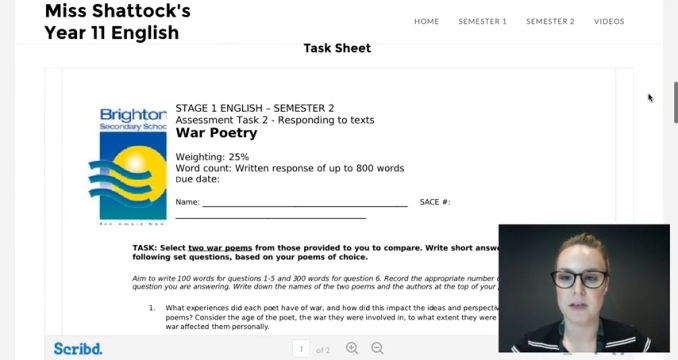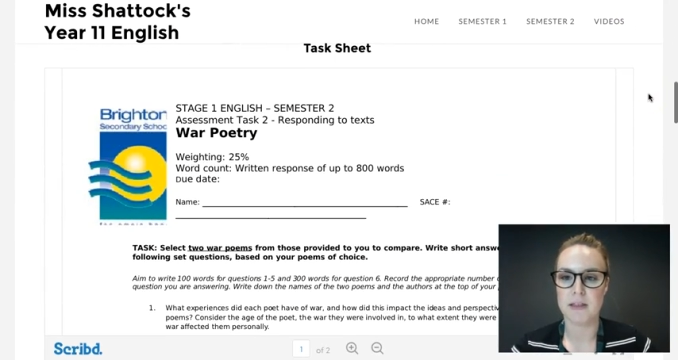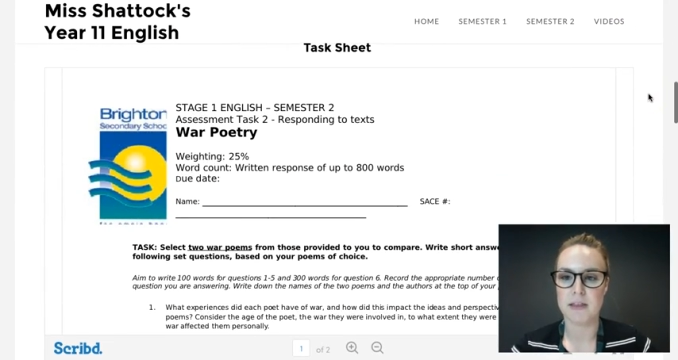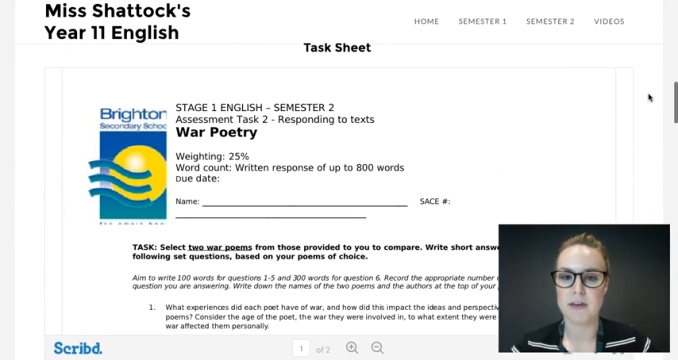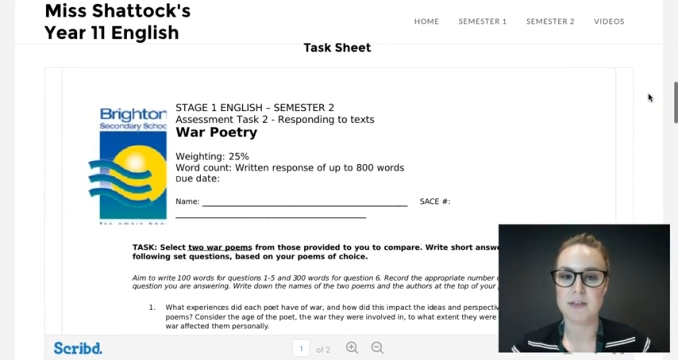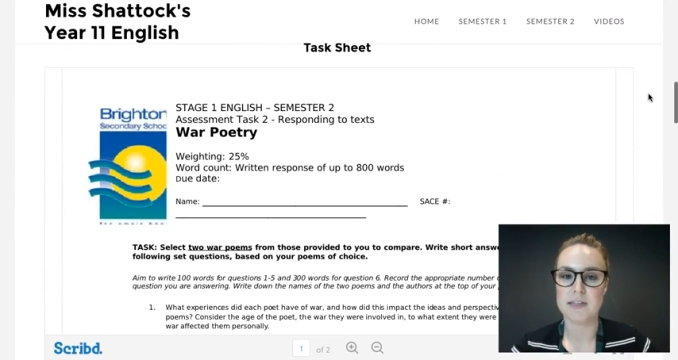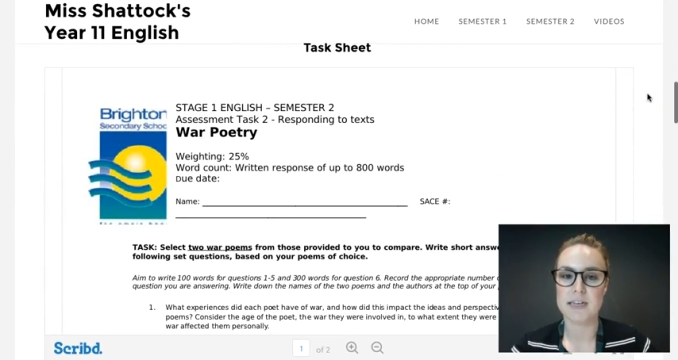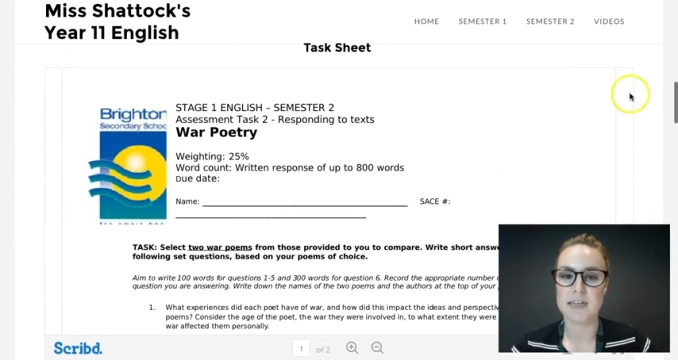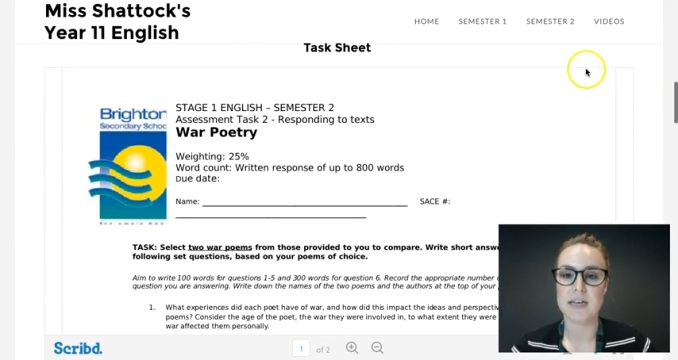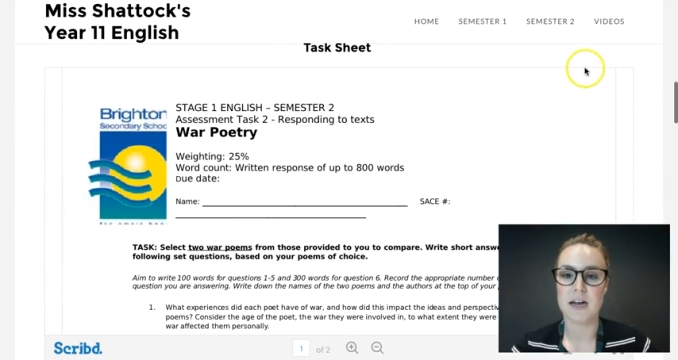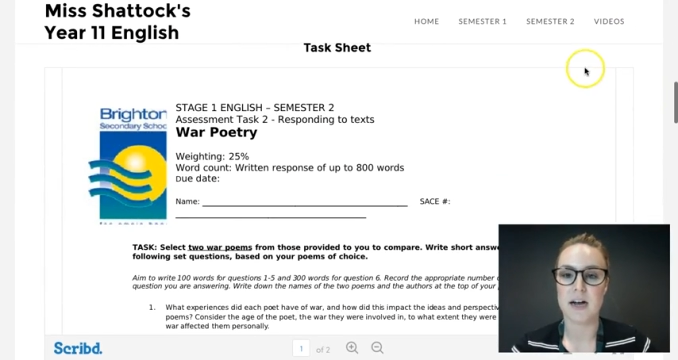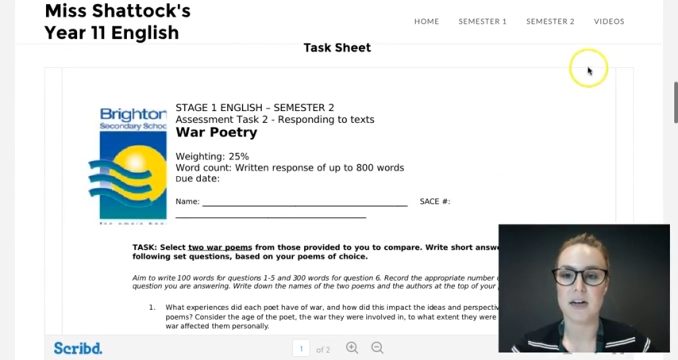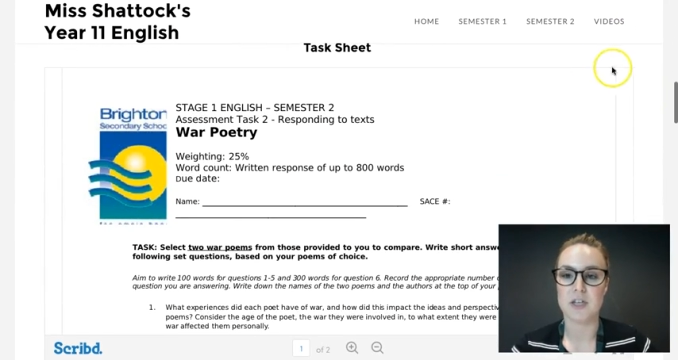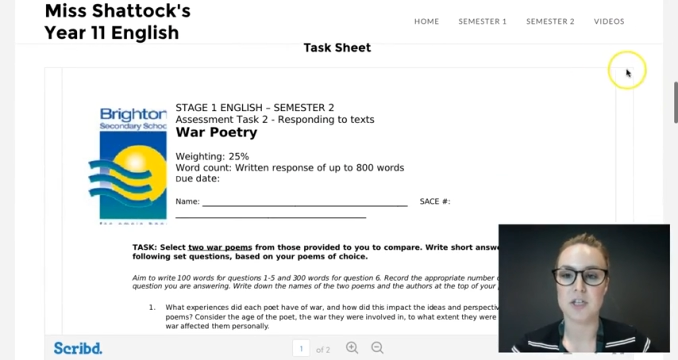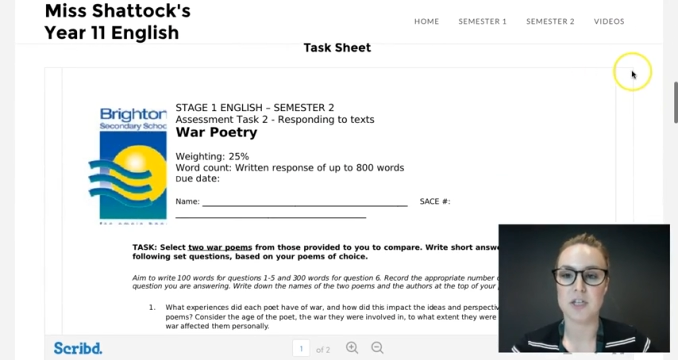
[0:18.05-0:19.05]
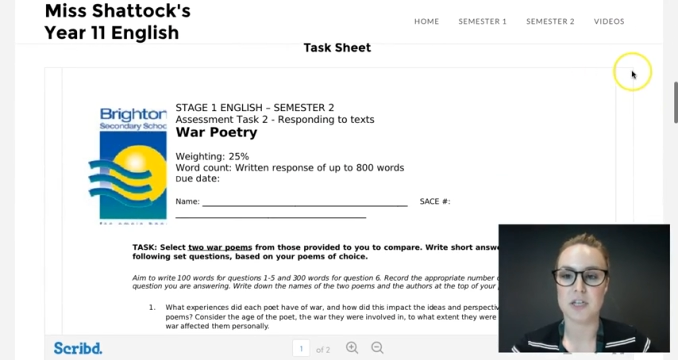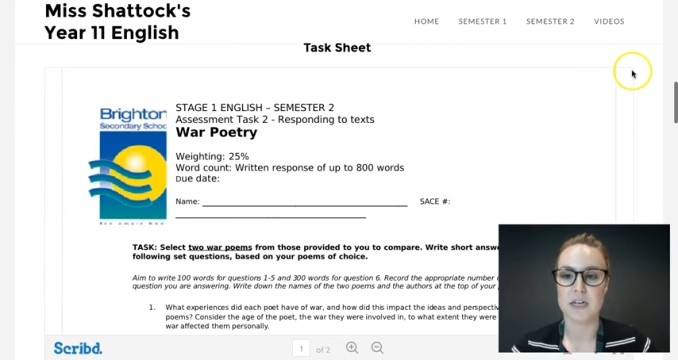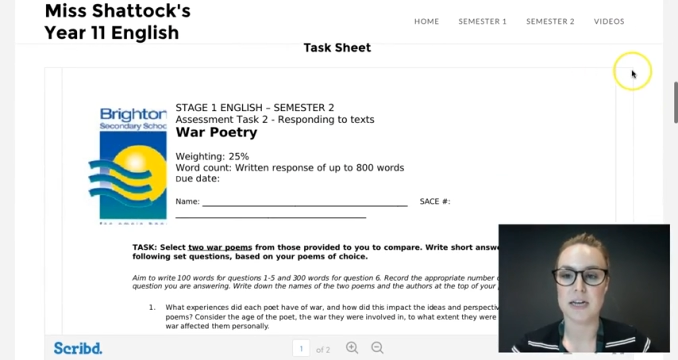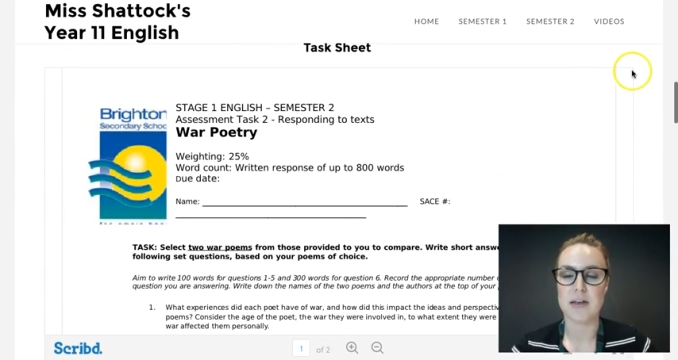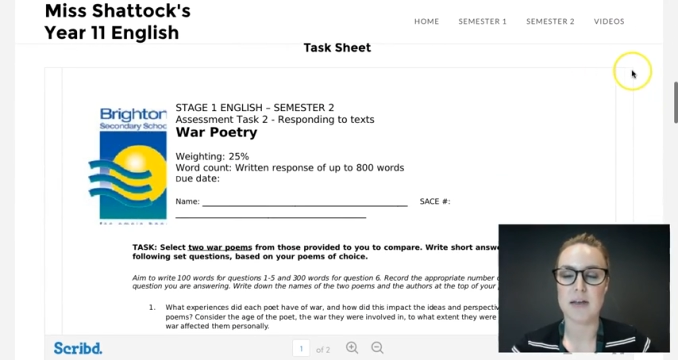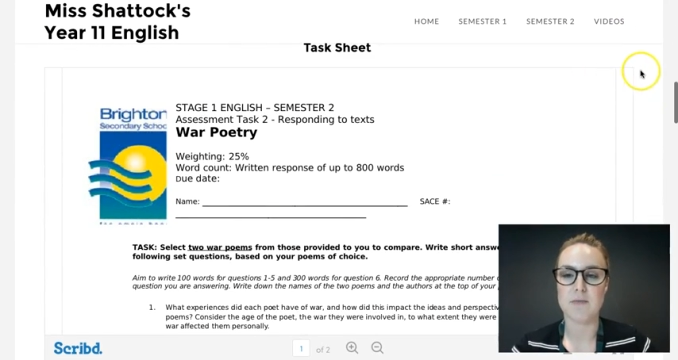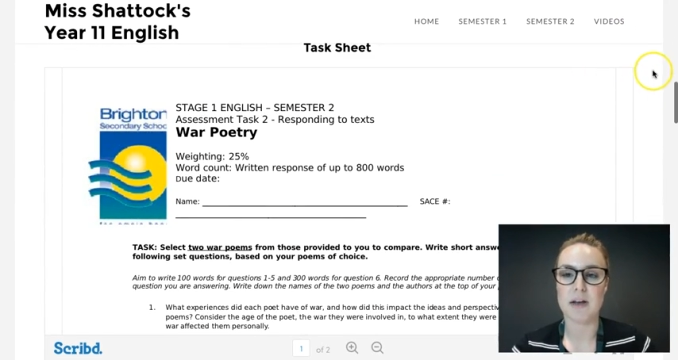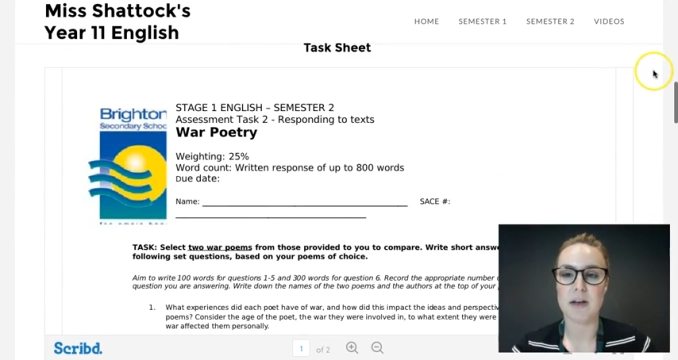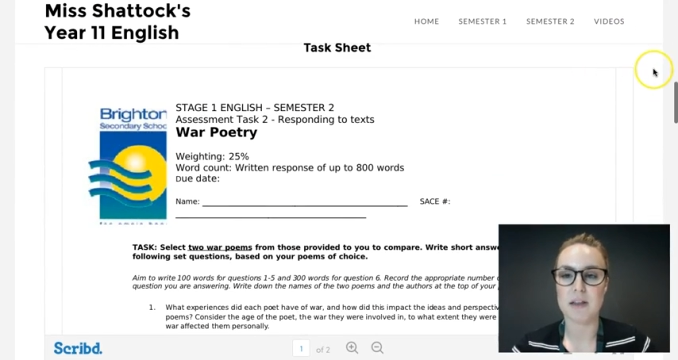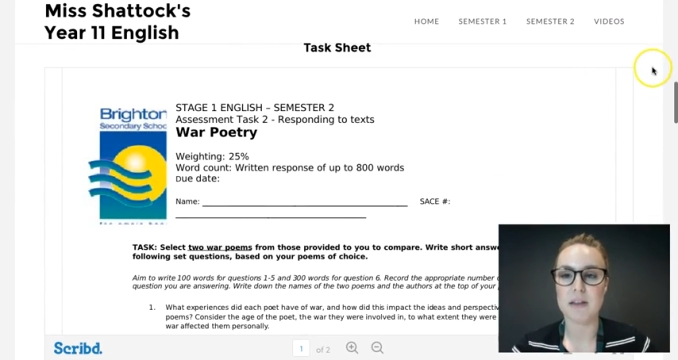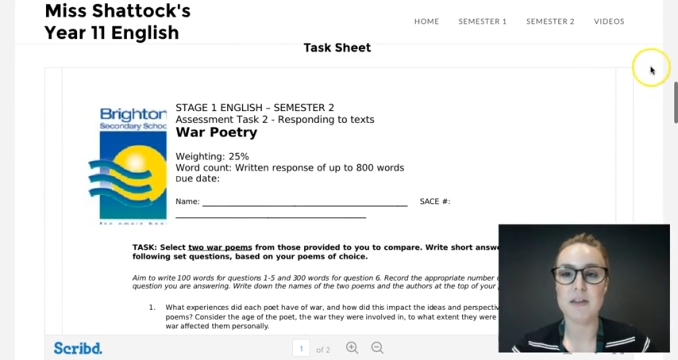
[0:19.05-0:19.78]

there is a task sheet, and rather